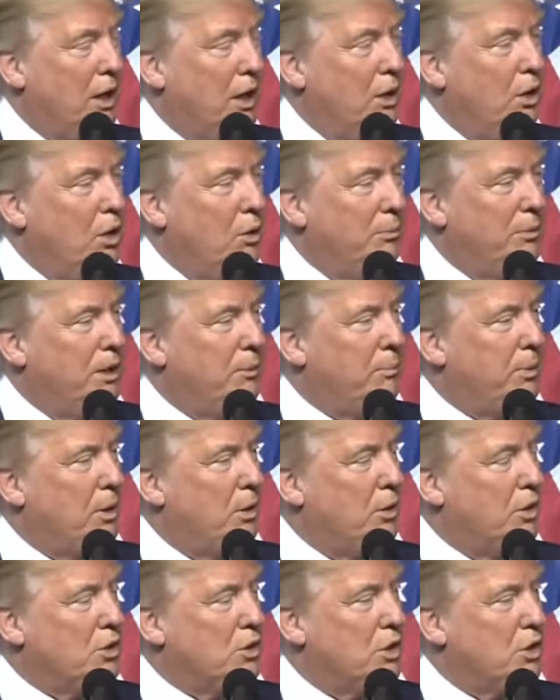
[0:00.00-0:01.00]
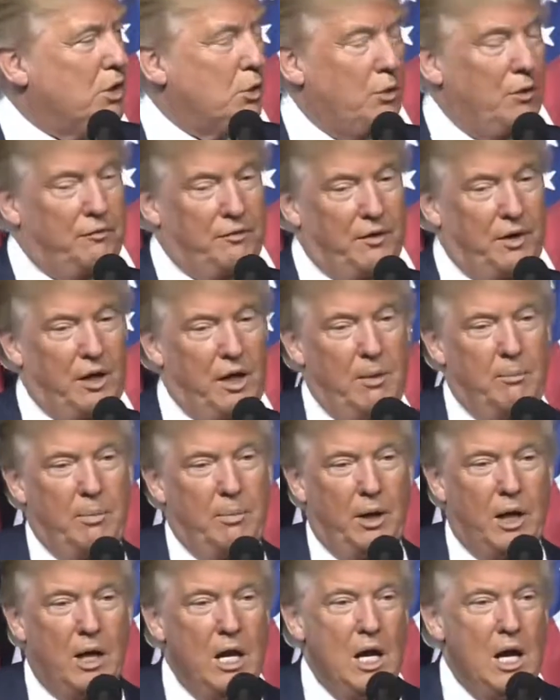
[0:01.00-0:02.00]
And Home Depot is a terrific
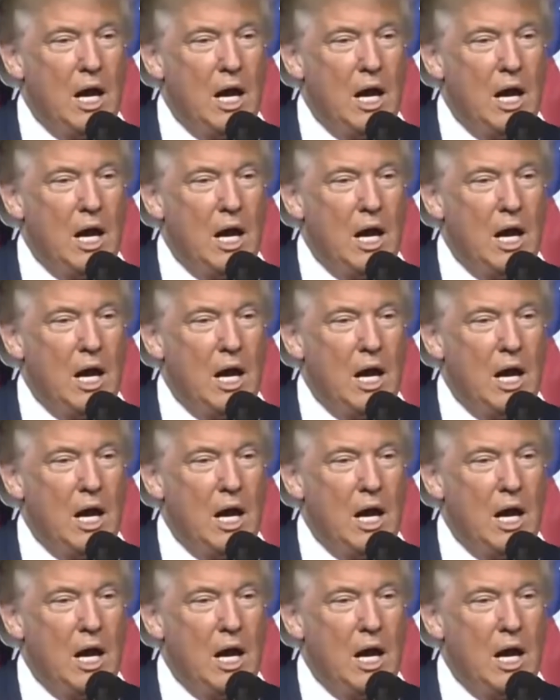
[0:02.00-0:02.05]
company.